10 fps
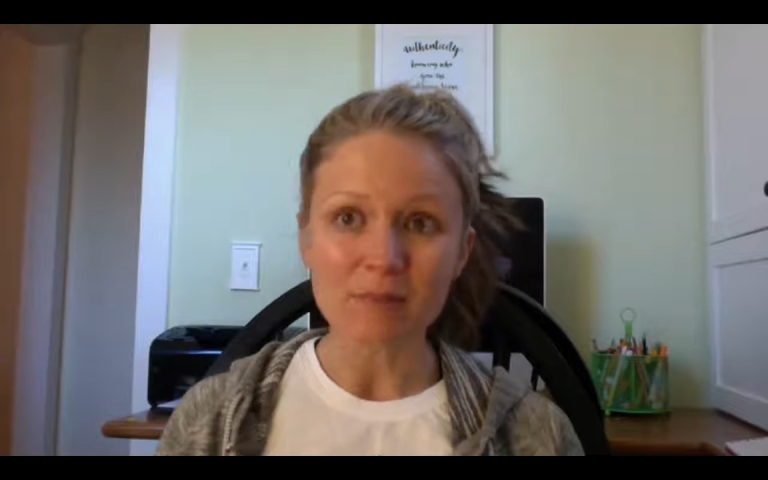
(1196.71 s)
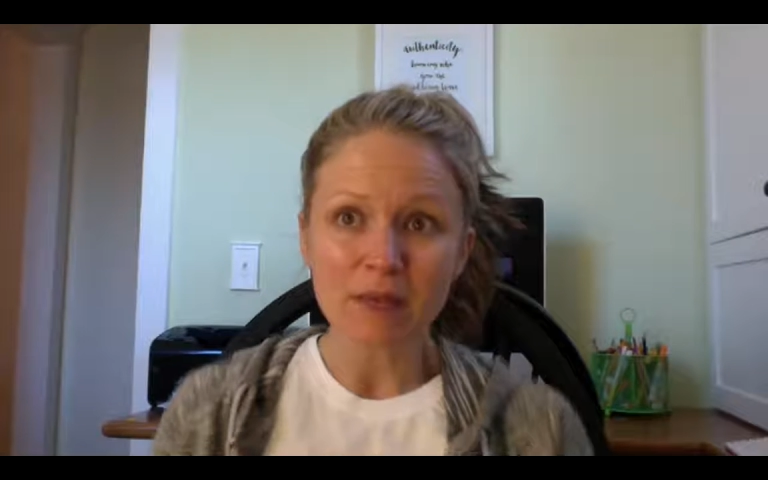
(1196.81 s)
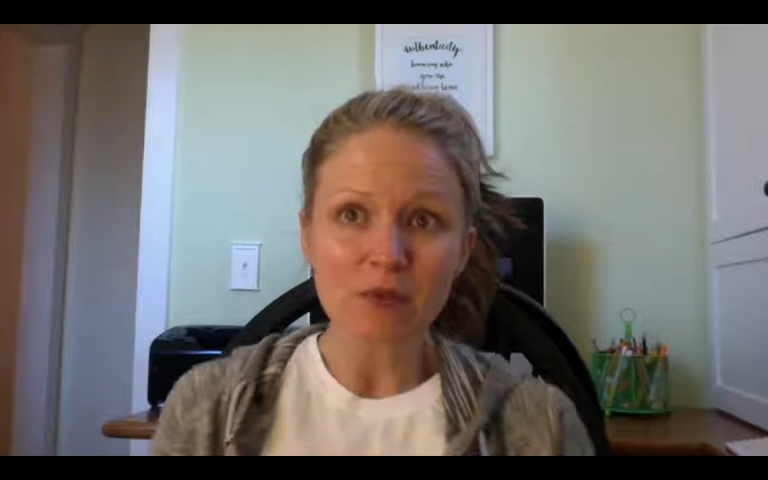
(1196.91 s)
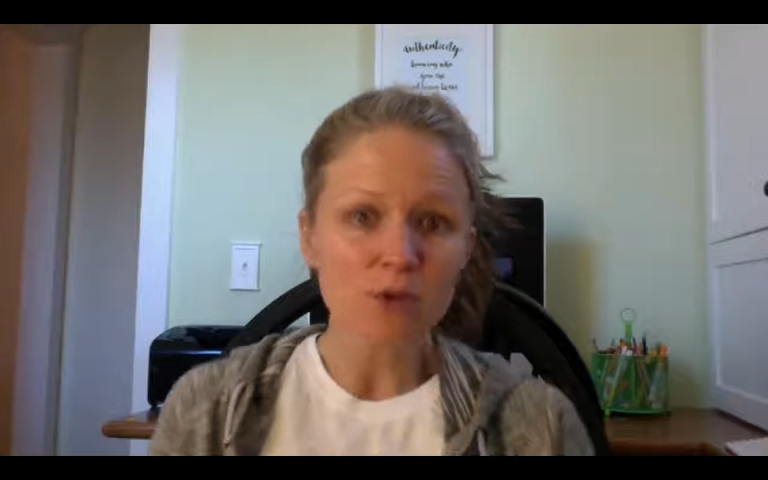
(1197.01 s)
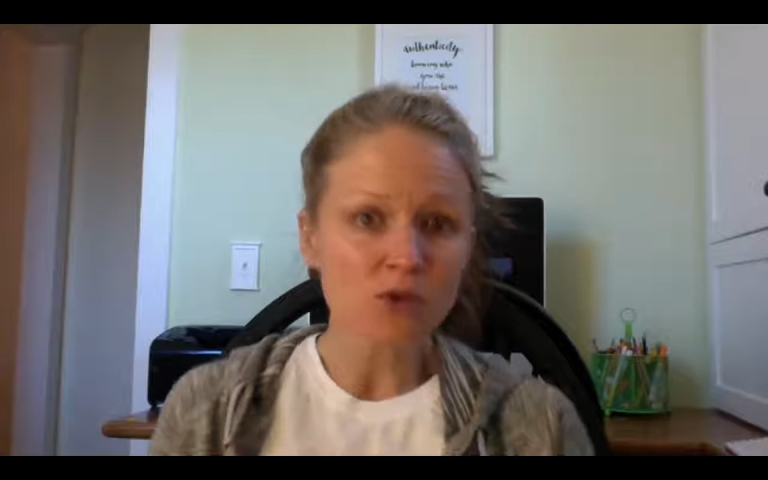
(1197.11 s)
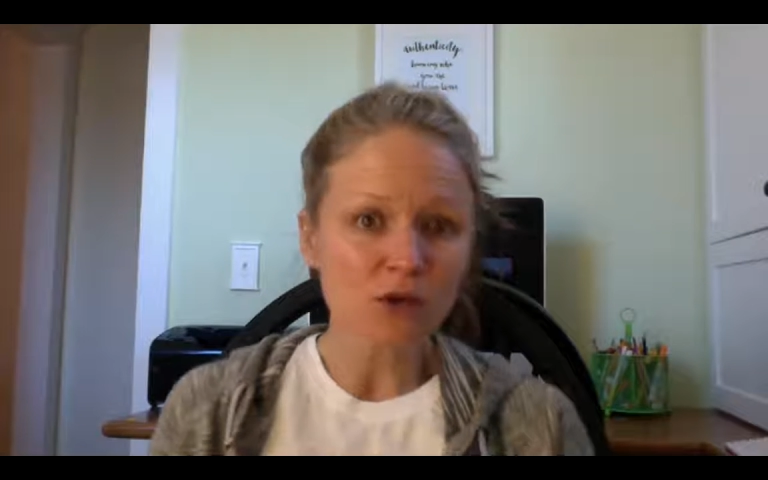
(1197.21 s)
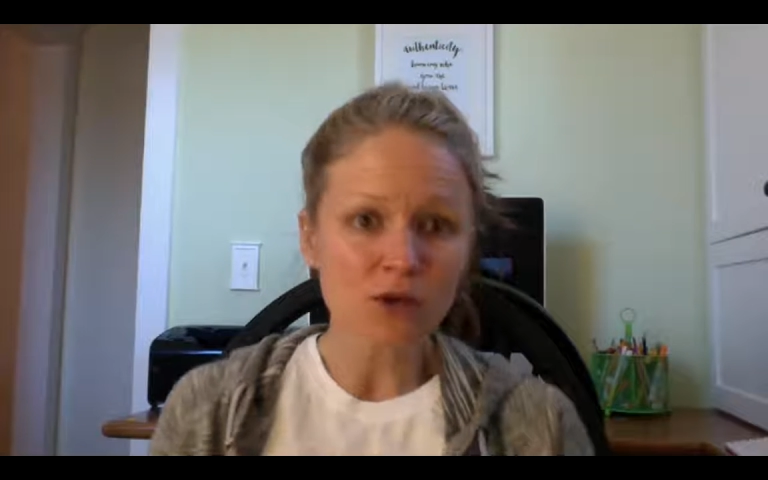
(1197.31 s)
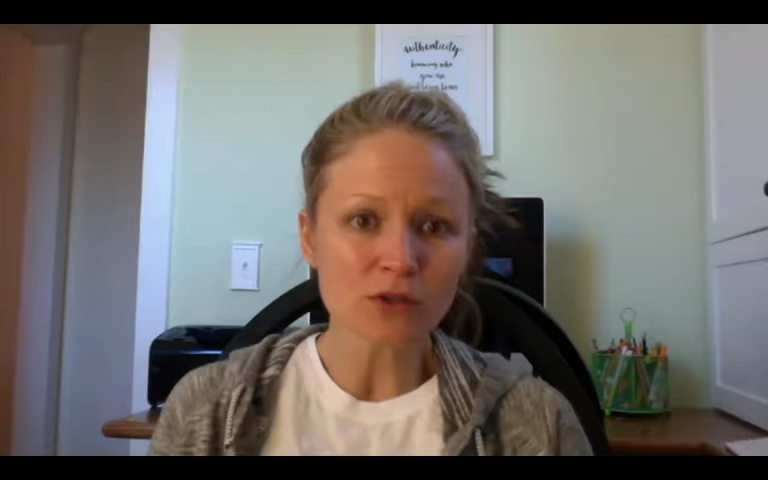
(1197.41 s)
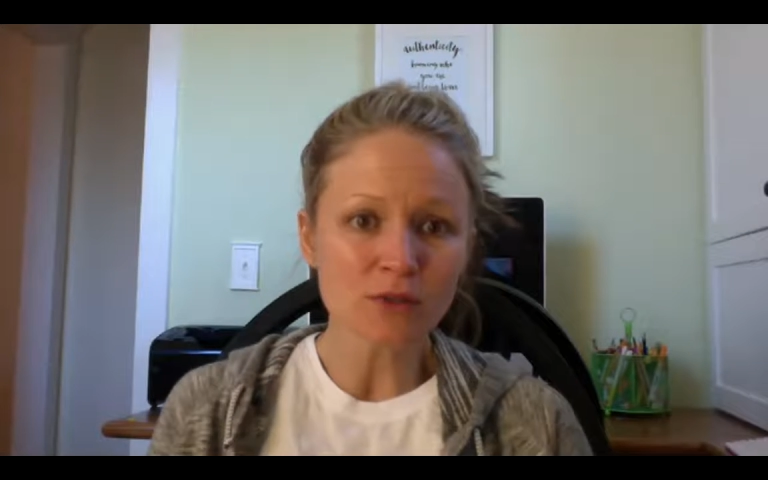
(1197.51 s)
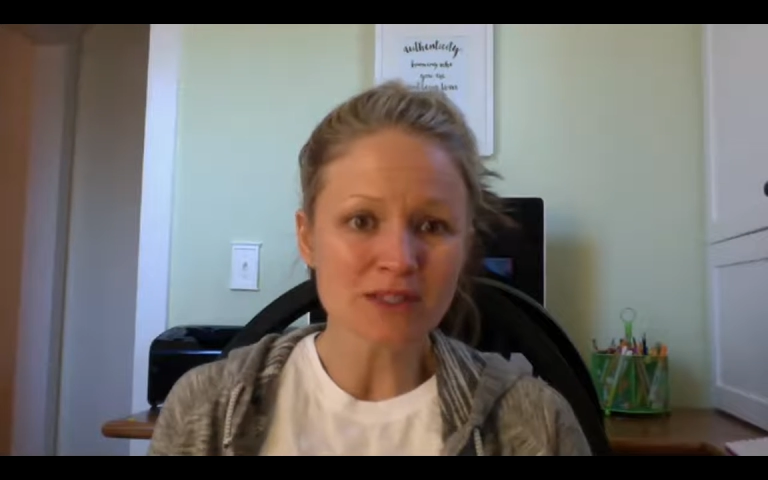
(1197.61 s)
Maybe you
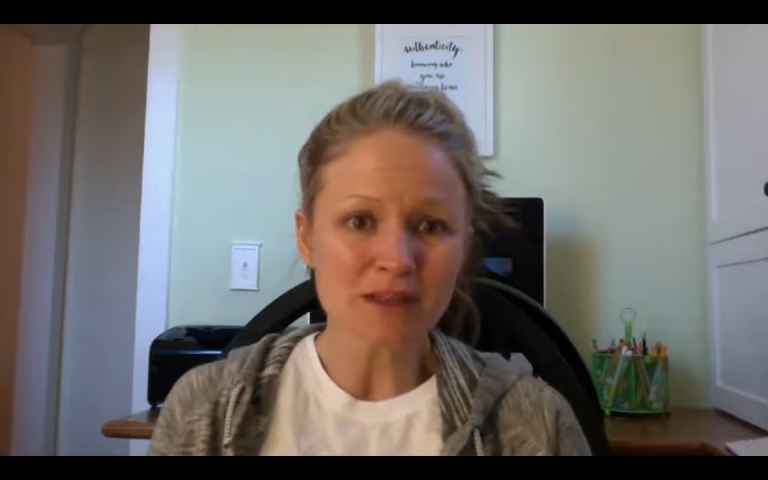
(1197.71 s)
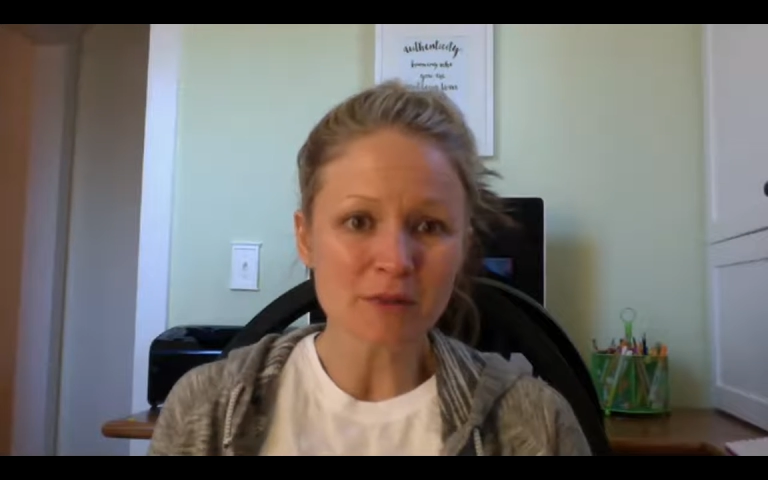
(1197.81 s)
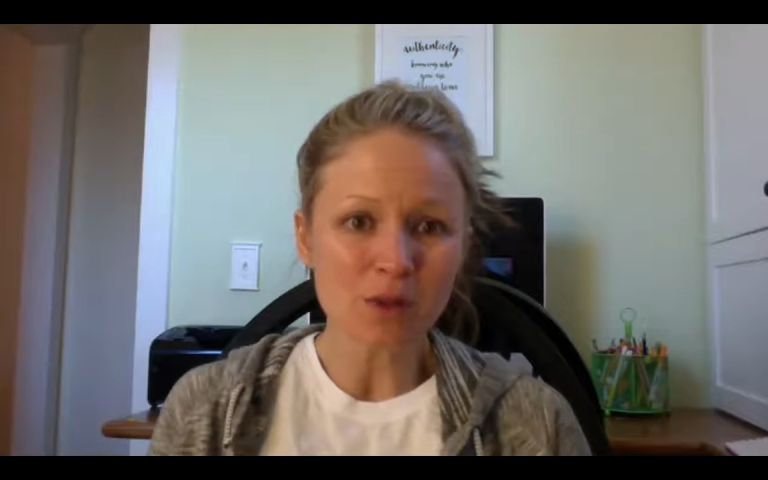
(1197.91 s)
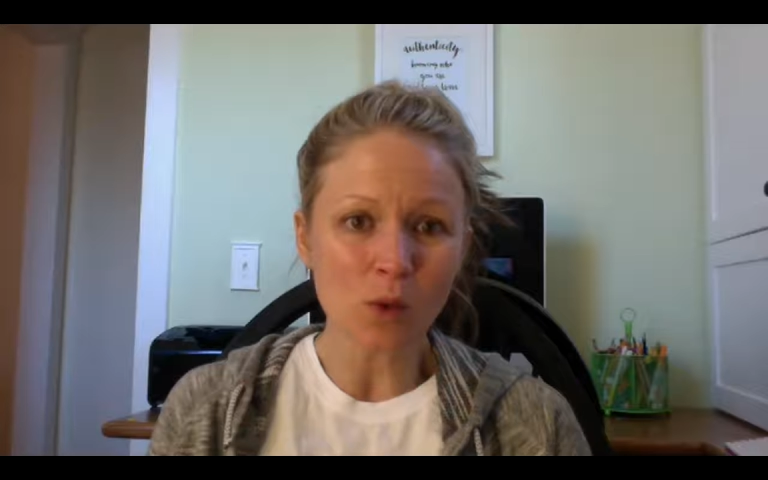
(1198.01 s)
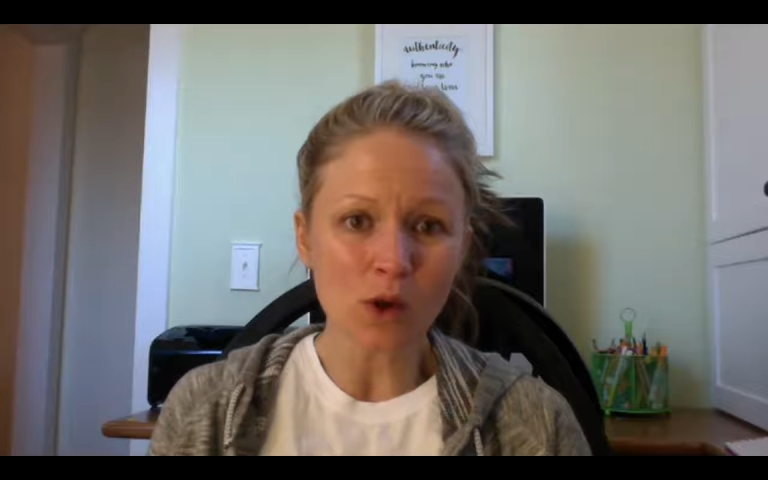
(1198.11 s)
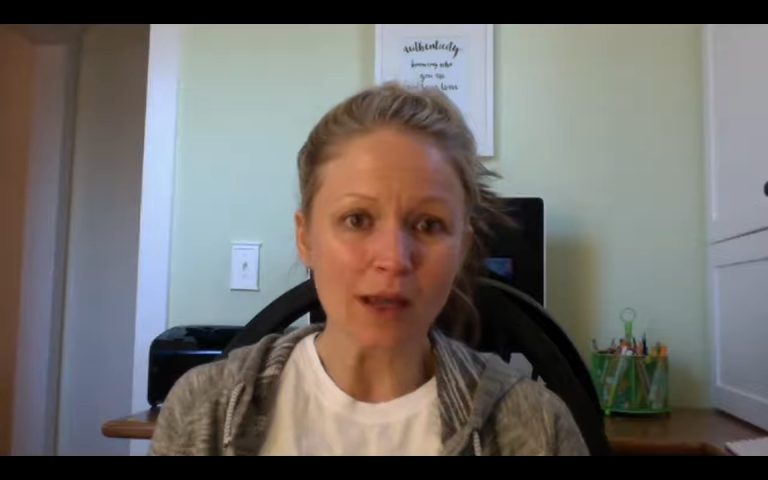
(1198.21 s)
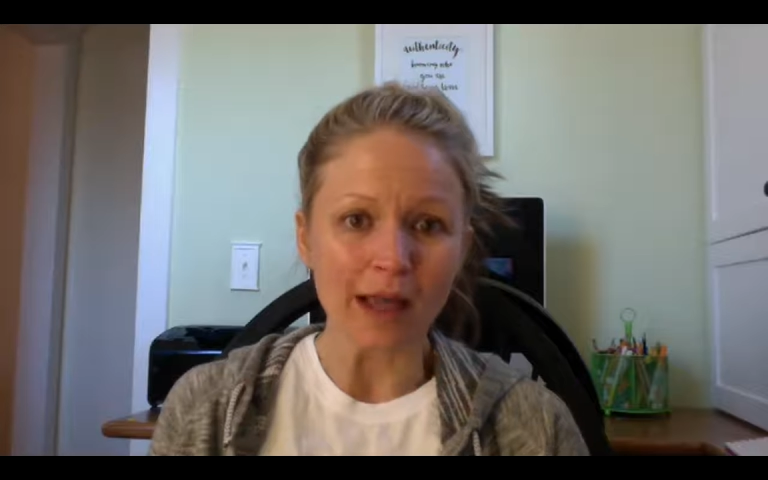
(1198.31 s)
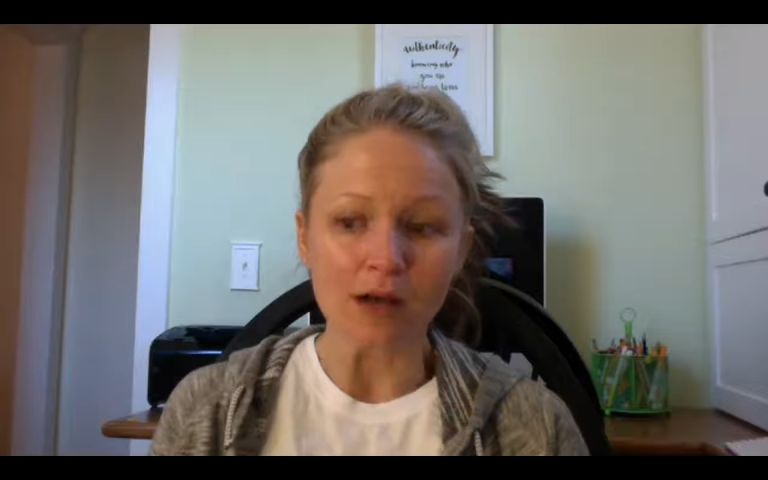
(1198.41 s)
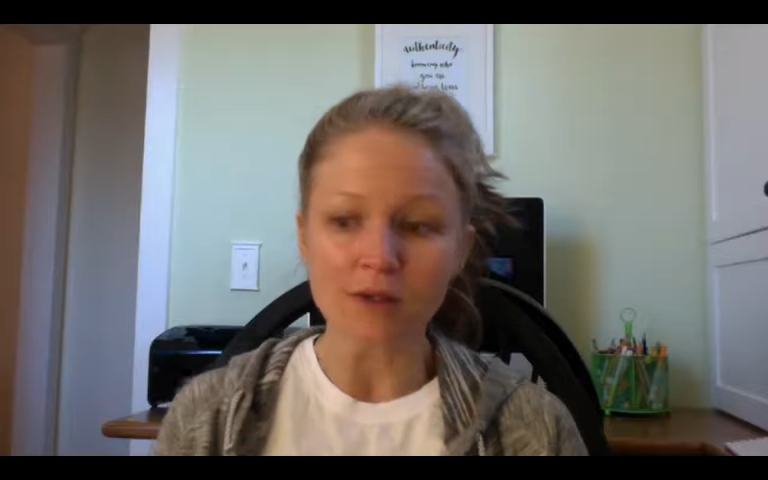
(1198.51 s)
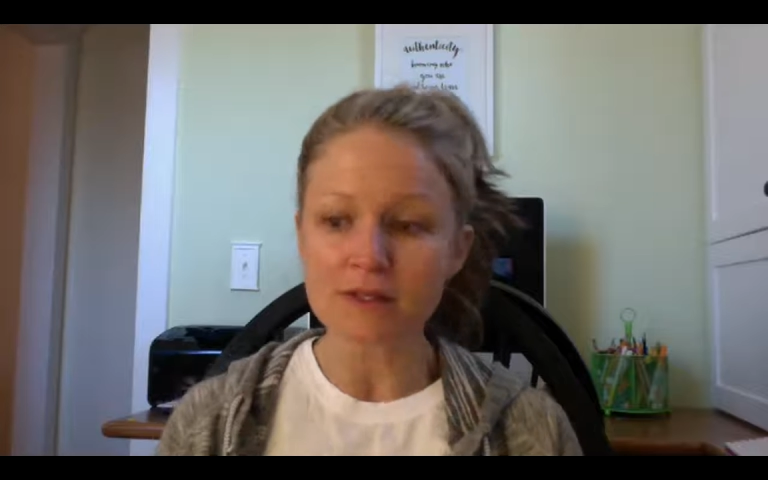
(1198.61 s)
start doing some of the
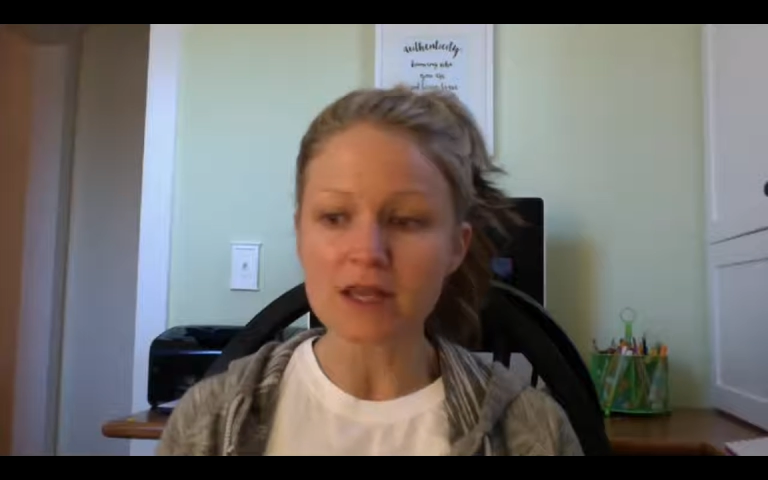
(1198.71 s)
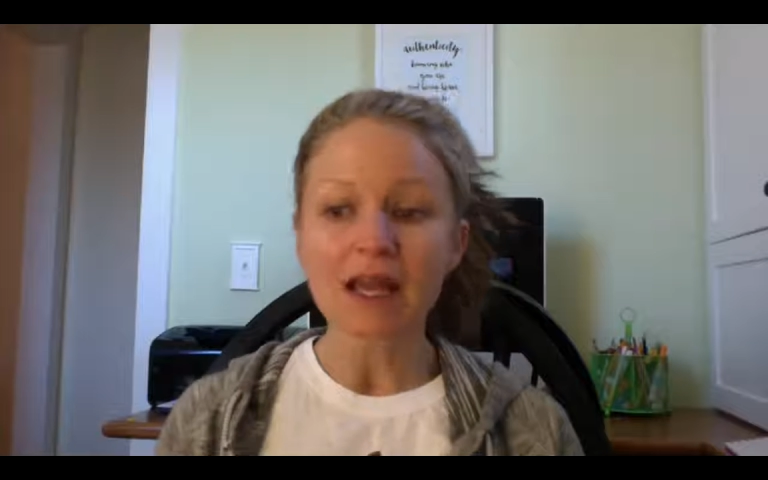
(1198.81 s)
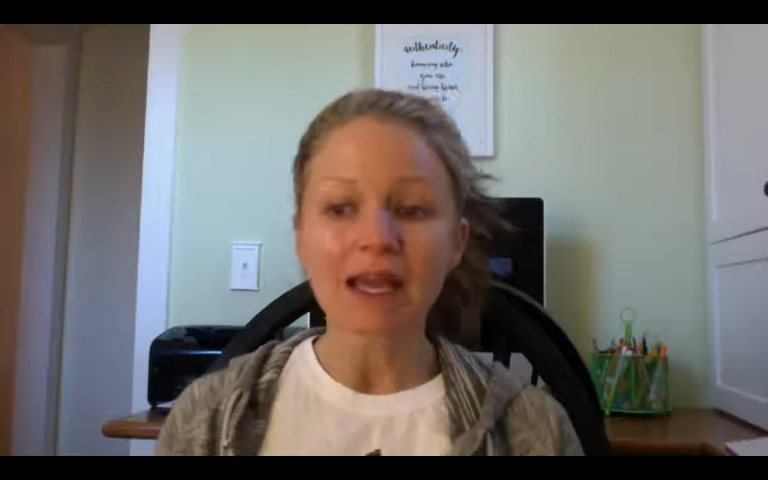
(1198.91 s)
workouts.